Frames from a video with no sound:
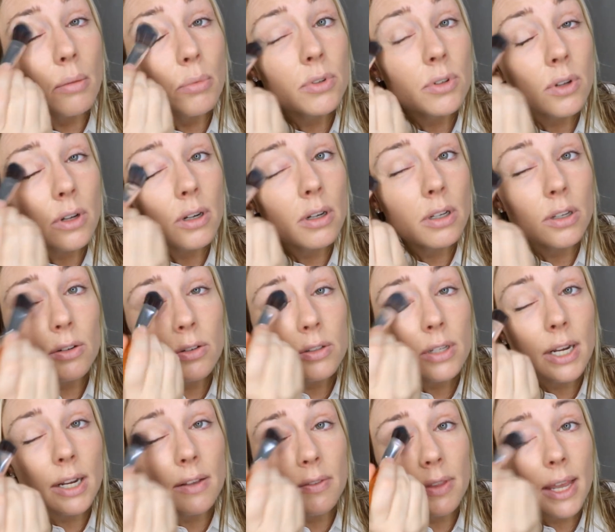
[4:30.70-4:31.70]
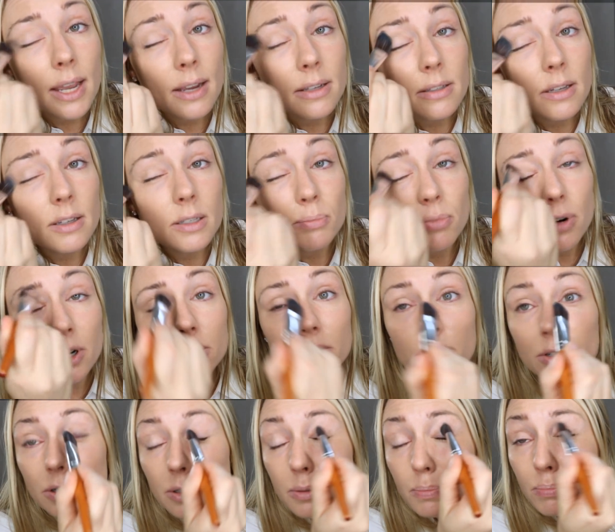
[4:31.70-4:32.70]
I'm also going to use any of the excess brush
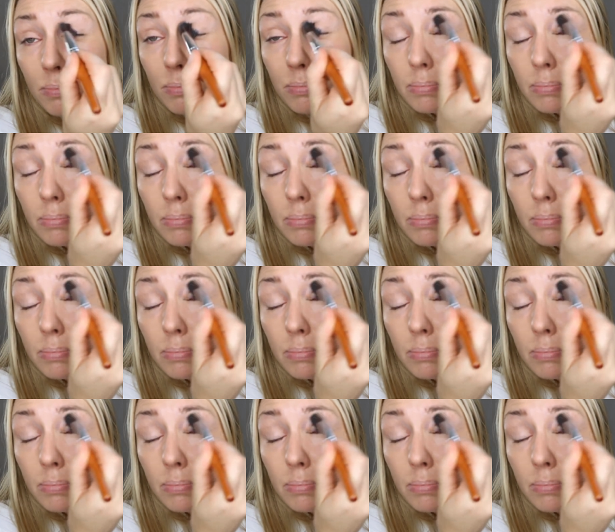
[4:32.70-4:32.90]
to just